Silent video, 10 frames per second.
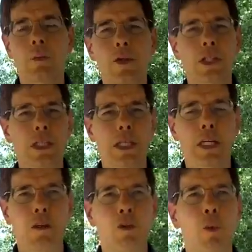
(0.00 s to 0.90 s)
The most
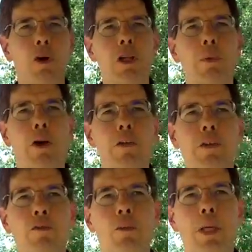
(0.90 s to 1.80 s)
exciting and rewarding part of
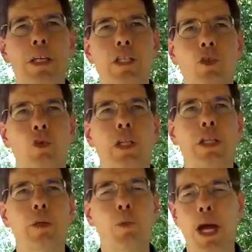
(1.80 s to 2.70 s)
it for me is
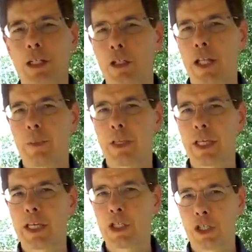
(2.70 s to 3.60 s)
really the practical
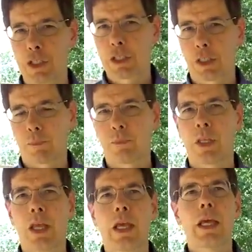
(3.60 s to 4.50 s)
applications
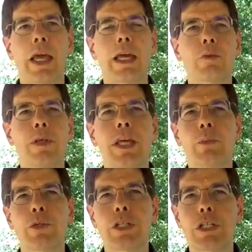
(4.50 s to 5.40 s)
and being
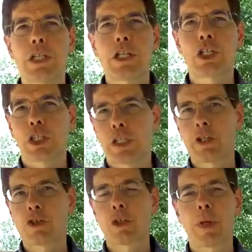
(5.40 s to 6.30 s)
able to teach
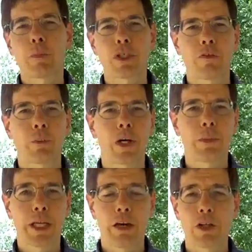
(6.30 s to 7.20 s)
interested members of the
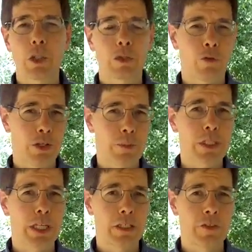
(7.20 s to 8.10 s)
public how to do it for
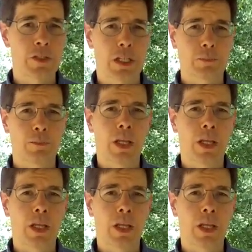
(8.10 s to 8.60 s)
themselves.